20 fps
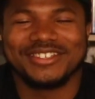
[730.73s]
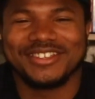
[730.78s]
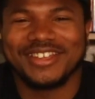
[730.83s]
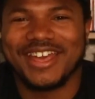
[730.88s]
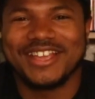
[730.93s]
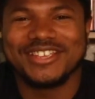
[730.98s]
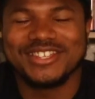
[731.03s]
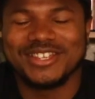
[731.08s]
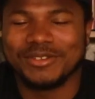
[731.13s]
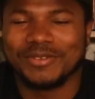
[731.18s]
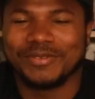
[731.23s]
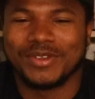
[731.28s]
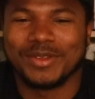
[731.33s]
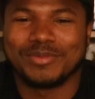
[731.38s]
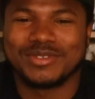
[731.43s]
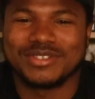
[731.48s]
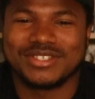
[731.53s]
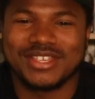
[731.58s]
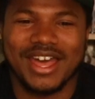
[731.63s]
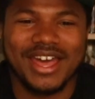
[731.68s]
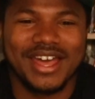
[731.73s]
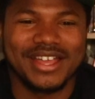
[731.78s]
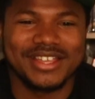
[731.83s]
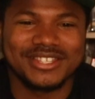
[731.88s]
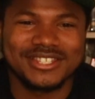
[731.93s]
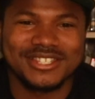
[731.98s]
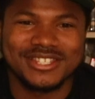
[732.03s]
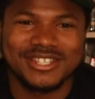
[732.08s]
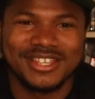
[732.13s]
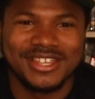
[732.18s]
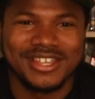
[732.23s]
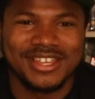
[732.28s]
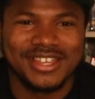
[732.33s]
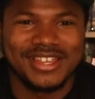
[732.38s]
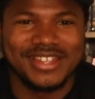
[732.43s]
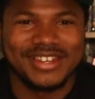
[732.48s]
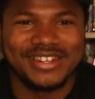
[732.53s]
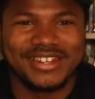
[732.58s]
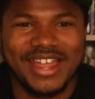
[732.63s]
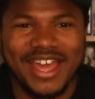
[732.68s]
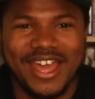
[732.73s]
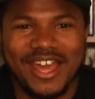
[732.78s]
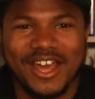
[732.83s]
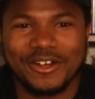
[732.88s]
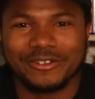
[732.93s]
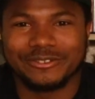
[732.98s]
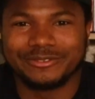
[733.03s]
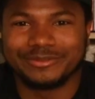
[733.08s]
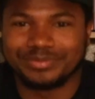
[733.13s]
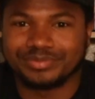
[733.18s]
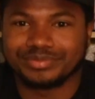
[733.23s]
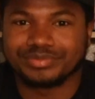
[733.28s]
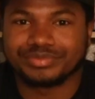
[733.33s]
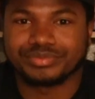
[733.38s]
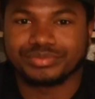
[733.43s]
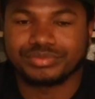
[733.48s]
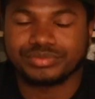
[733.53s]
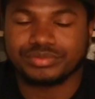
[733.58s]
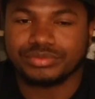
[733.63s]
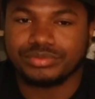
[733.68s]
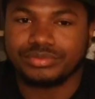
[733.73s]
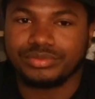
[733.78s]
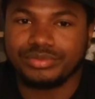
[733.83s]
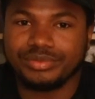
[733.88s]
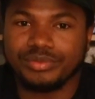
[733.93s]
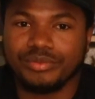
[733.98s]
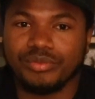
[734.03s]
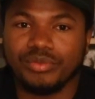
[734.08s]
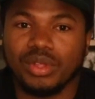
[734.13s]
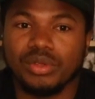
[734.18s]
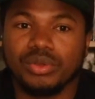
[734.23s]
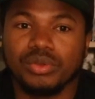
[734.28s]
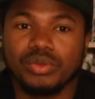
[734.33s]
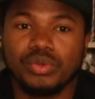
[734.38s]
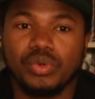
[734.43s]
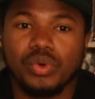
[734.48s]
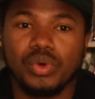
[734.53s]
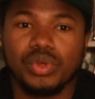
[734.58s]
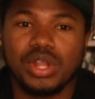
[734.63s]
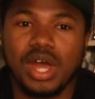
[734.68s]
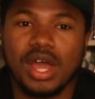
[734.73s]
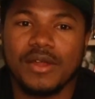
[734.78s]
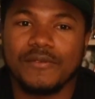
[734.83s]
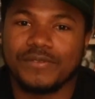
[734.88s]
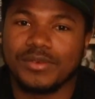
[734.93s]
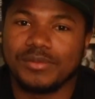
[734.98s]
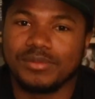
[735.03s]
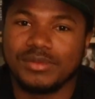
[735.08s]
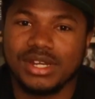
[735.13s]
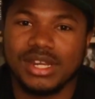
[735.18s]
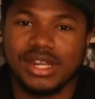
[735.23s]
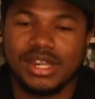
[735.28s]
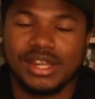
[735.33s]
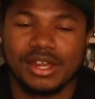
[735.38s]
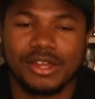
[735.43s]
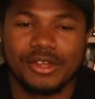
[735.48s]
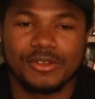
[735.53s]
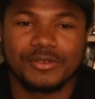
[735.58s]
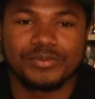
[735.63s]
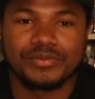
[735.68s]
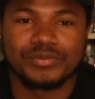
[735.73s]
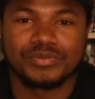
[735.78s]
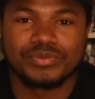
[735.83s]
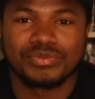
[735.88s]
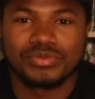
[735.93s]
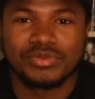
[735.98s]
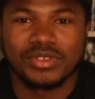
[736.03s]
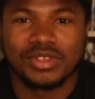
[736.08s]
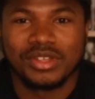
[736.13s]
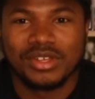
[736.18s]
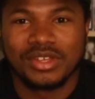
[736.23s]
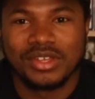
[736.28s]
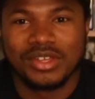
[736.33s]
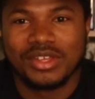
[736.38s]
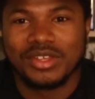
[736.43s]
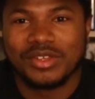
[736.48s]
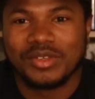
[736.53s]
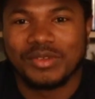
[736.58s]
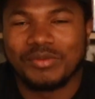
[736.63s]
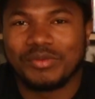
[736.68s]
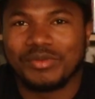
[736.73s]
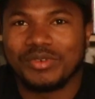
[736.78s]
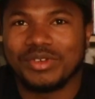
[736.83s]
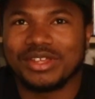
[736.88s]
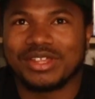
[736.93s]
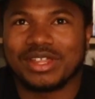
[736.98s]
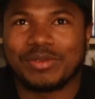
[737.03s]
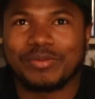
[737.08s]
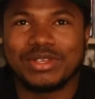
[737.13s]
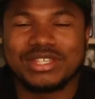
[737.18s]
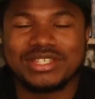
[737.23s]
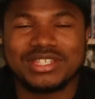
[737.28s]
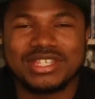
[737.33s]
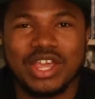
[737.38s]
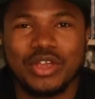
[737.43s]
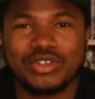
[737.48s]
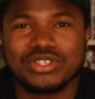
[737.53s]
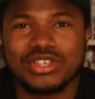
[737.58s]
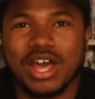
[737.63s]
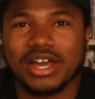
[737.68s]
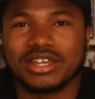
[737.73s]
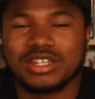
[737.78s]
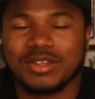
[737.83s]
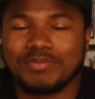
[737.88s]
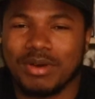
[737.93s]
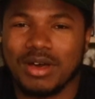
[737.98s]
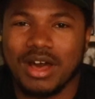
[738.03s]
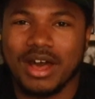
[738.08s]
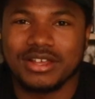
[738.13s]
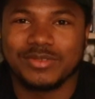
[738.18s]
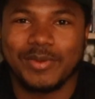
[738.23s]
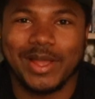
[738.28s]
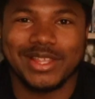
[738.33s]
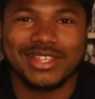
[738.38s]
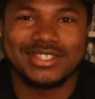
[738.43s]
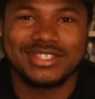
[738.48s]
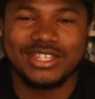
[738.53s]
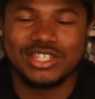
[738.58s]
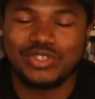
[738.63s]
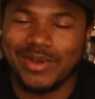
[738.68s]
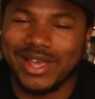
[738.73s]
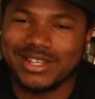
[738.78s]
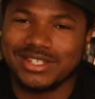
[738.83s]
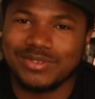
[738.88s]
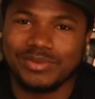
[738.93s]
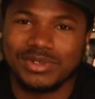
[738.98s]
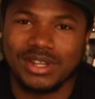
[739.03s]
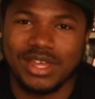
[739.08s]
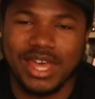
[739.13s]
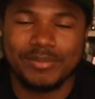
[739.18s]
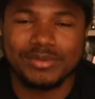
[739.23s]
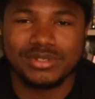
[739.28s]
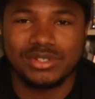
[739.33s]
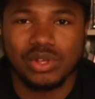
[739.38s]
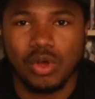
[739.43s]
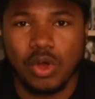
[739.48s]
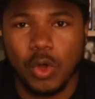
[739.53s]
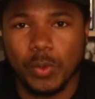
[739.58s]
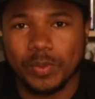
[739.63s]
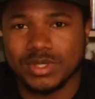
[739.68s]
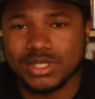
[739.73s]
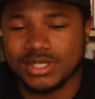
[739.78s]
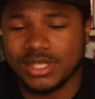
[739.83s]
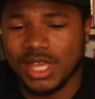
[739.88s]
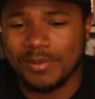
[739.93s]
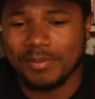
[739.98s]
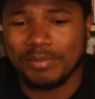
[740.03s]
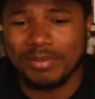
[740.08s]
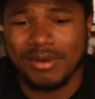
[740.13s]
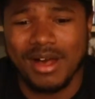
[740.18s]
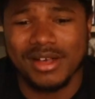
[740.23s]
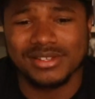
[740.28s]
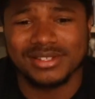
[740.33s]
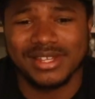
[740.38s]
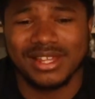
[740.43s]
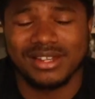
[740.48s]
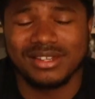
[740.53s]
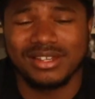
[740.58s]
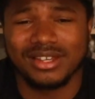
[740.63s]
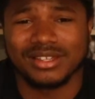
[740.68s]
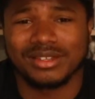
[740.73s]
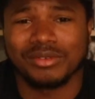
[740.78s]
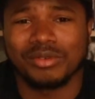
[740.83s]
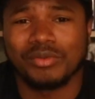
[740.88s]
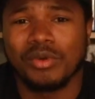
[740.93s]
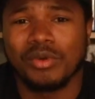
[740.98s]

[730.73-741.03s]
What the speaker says: Angela's flipping sides. Now, going on from there, we see her talking to Paul's about the situation when the episode opens up. And Paul's like, look,